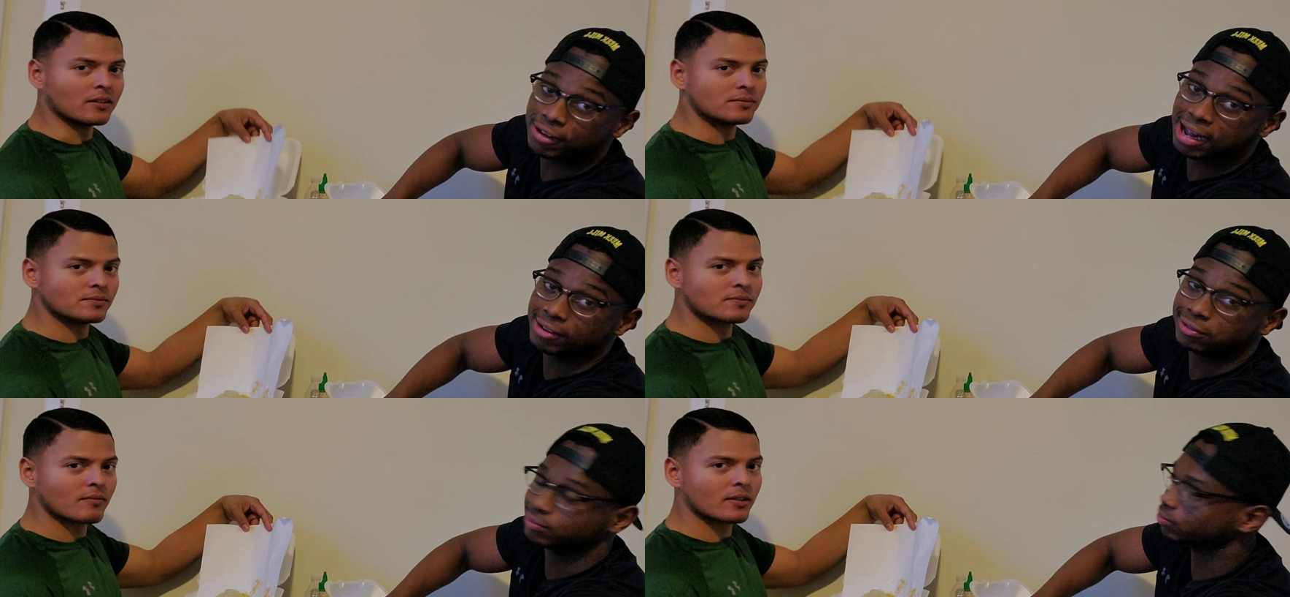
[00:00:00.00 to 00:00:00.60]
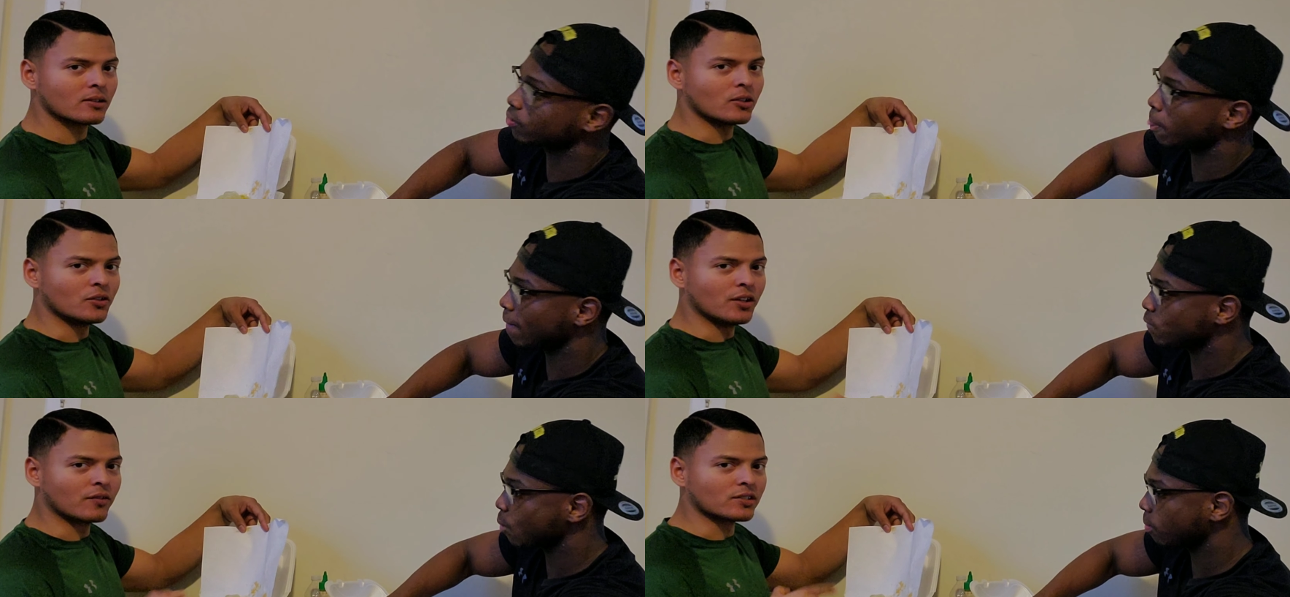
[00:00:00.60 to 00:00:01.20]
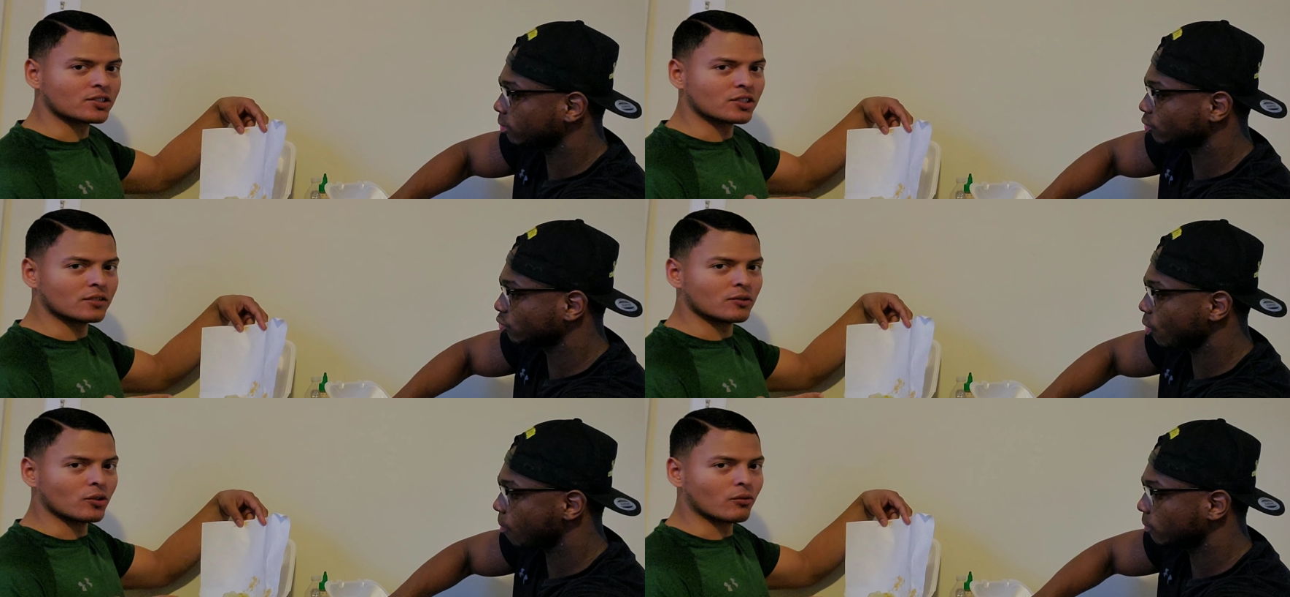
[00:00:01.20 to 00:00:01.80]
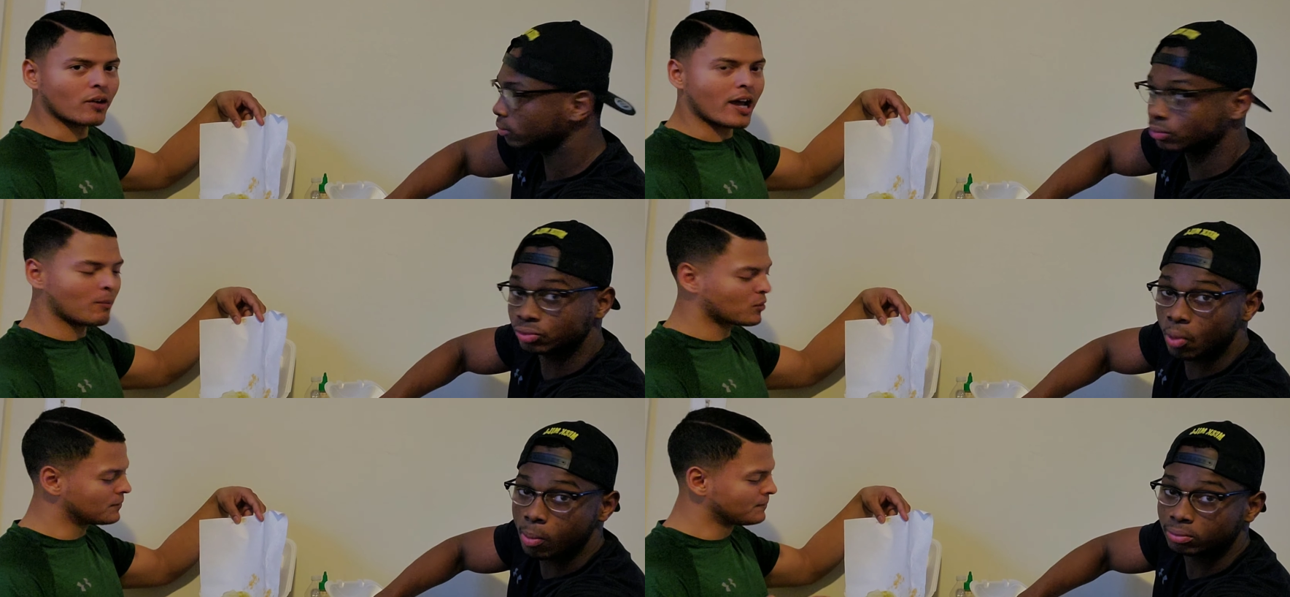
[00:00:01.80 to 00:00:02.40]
Speaker 1: five. A little different stuff, little wrap,